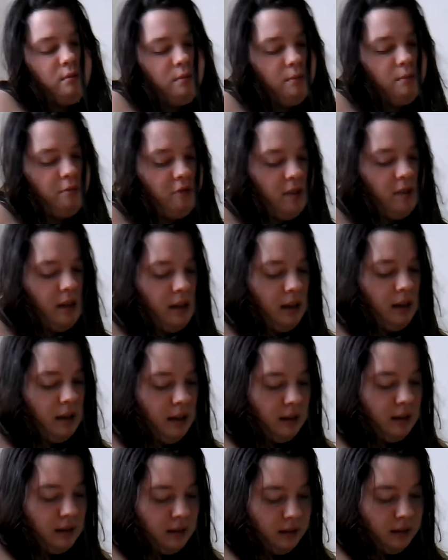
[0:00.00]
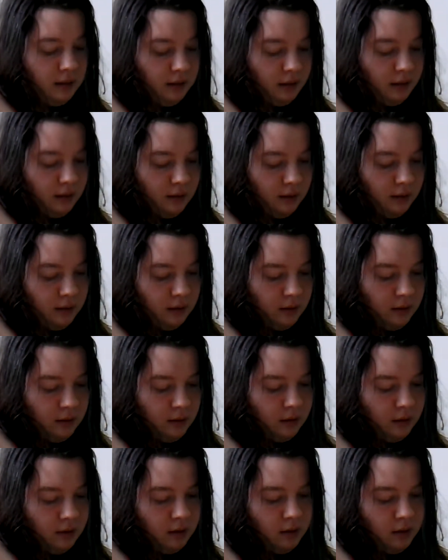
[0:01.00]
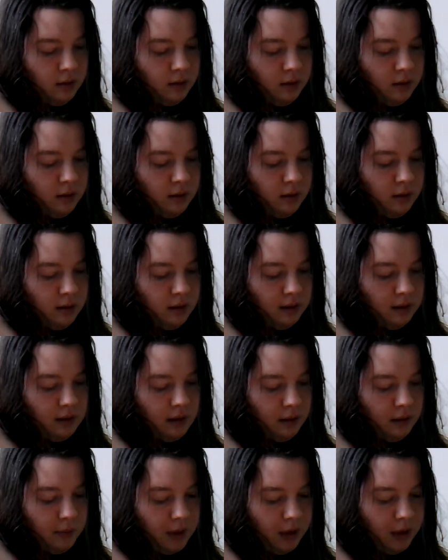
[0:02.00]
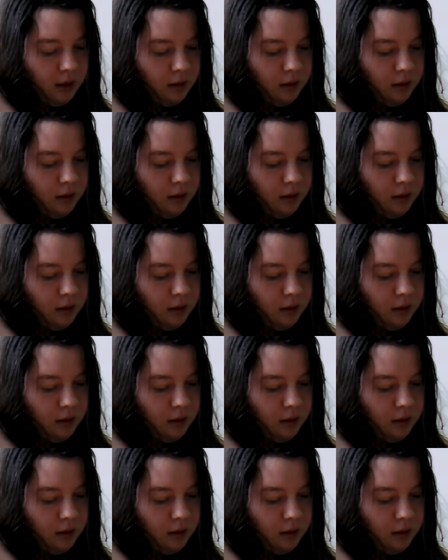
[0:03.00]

brain likes to say to me.